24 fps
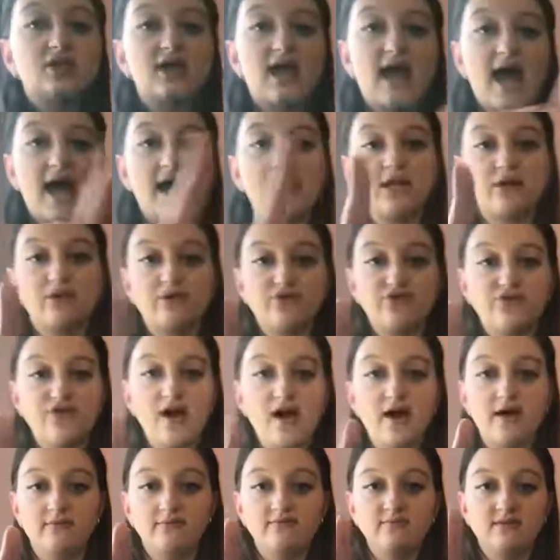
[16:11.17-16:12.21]
at your
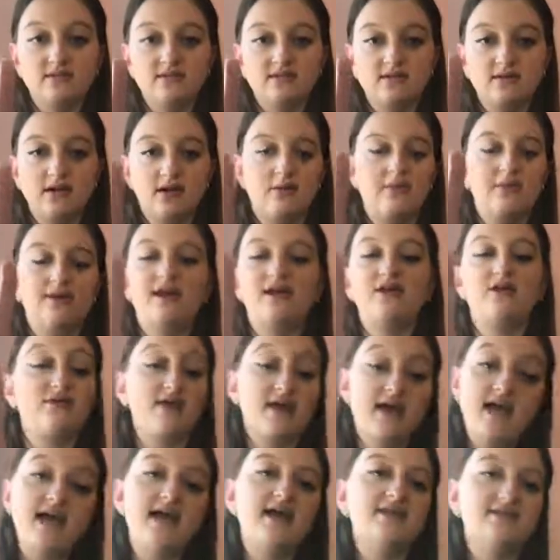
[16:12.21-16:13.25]
thumbs, at your
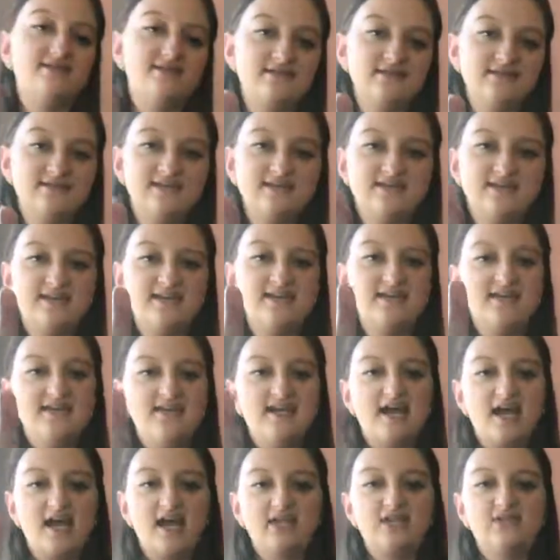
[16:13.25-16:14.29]
hands,
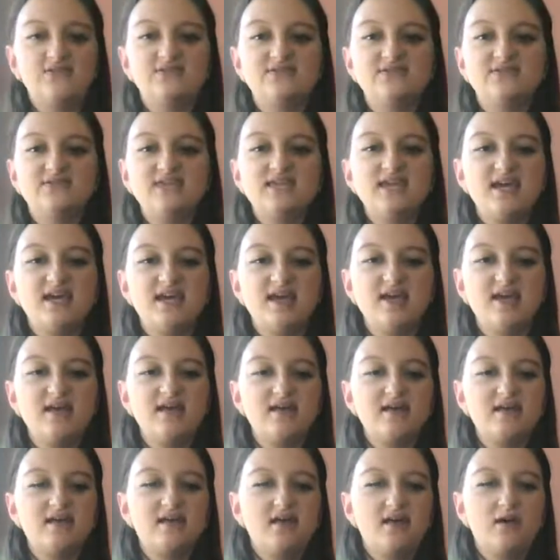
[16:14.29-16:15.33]
and you see
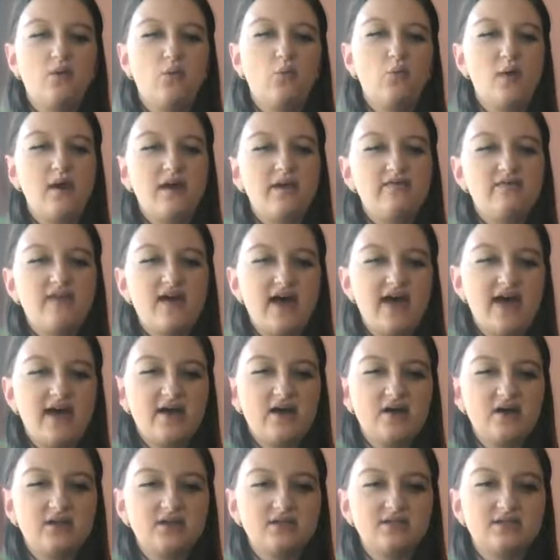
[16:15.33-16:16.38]
one of the
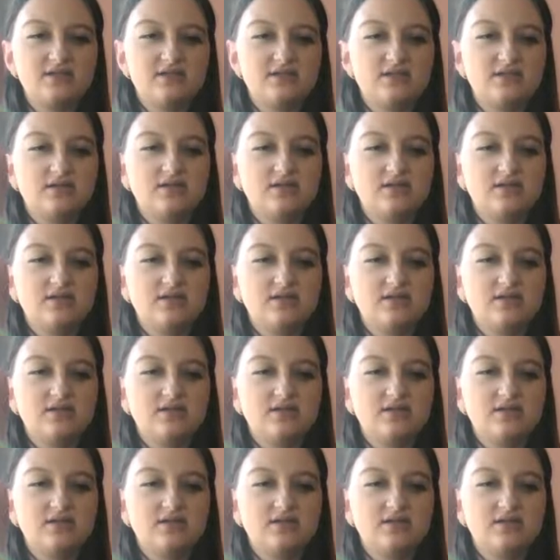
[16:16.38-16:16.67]
L's